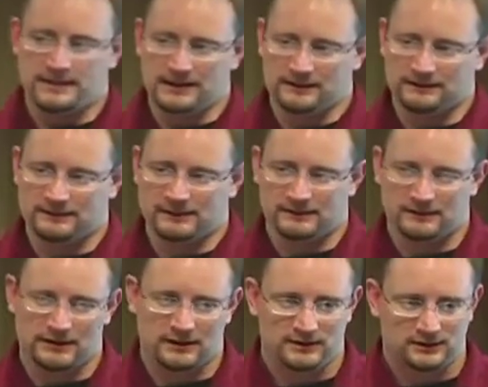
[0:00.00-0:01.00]
then it's
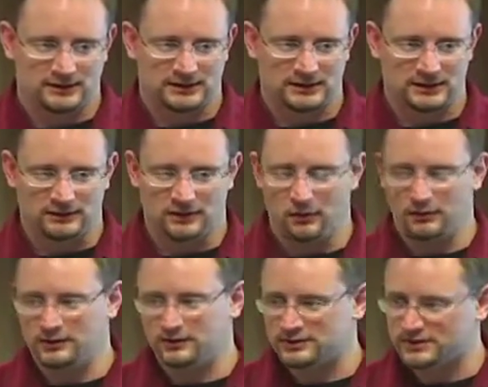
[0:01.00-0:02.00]
usually going to
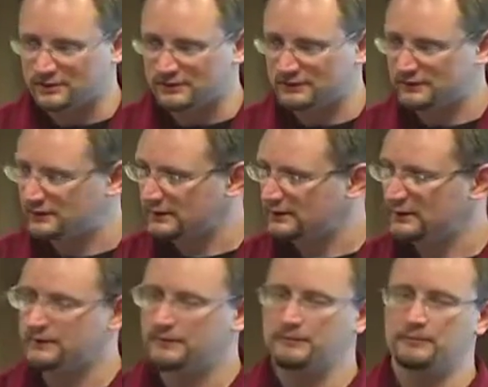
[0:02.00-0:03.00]
lower your insurance.
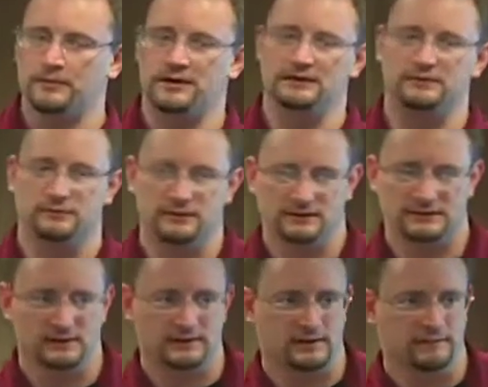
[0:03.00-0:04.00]
But what
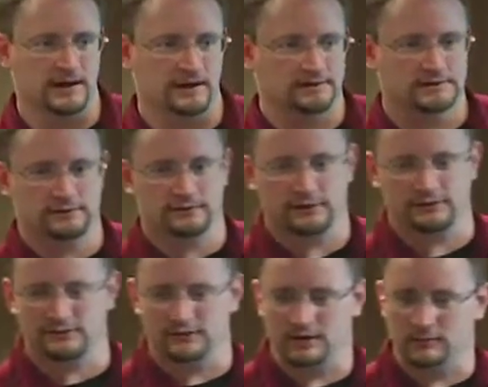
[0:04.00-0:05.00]
it's going to come down to,
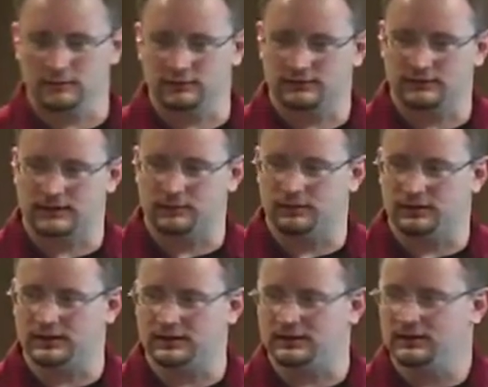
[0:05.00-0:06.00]
those are the numbers that they
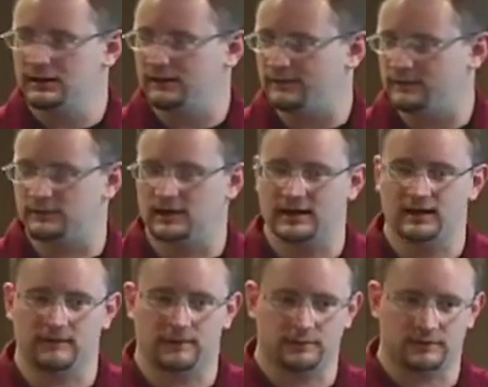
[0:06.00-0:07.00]
put in if you do not
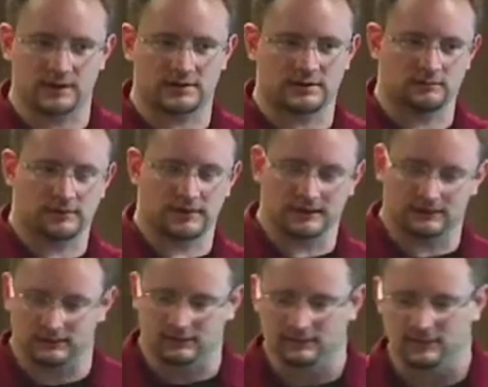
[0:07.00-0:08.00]
have any protection in
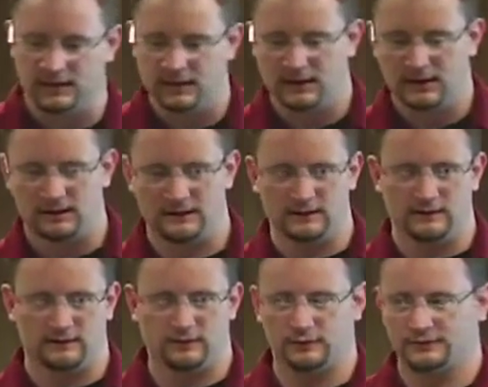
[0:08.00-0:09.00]
place. And then,
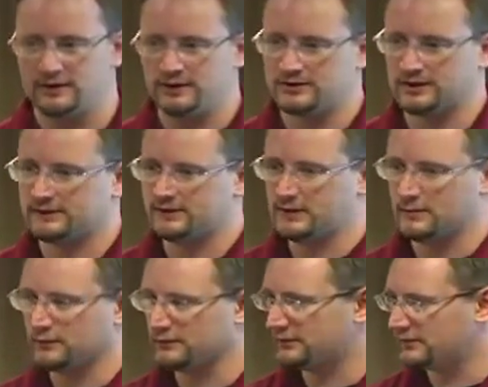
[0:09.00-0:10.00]
of course, they adjust the
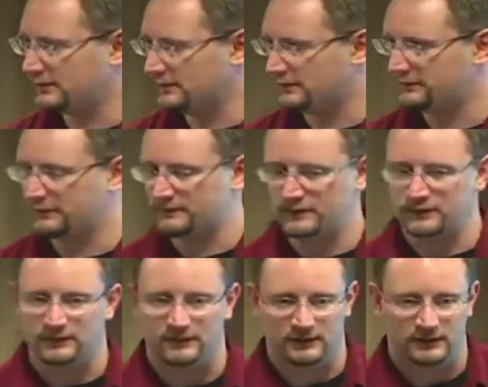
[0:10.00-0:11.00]
numbers so if you
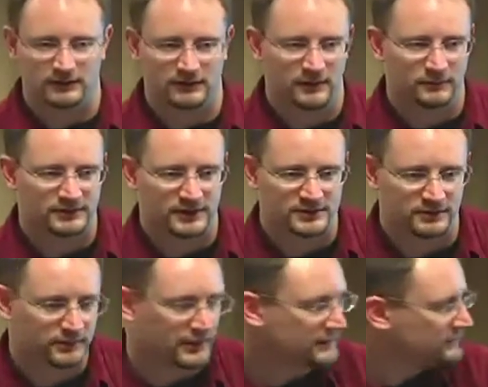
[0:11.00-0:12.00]
do have a protection
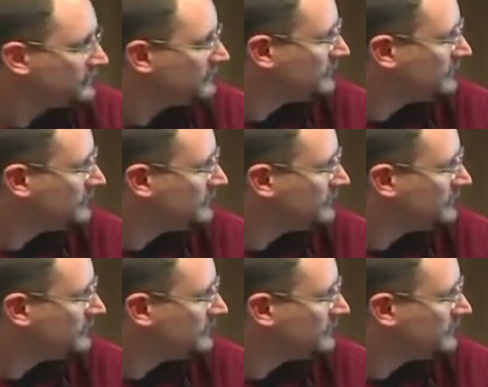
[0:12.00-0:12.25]
in place.